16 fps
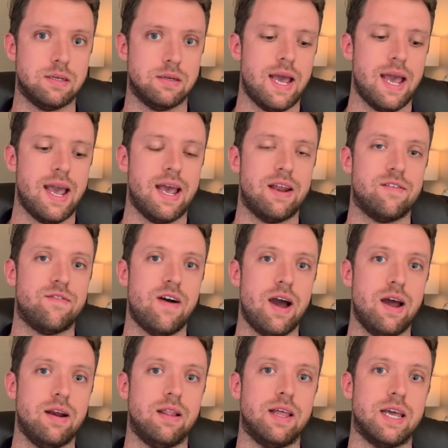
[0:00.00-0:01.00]
and
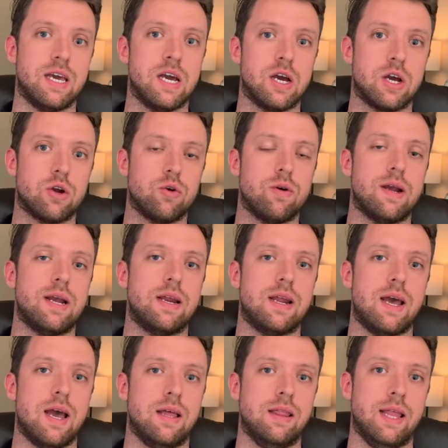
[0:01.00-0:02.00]
finally Creed
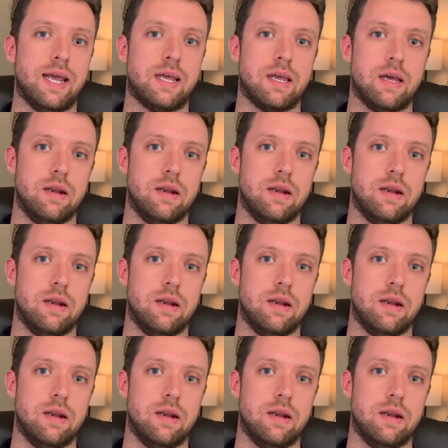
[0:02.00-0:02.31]
at Lincoln.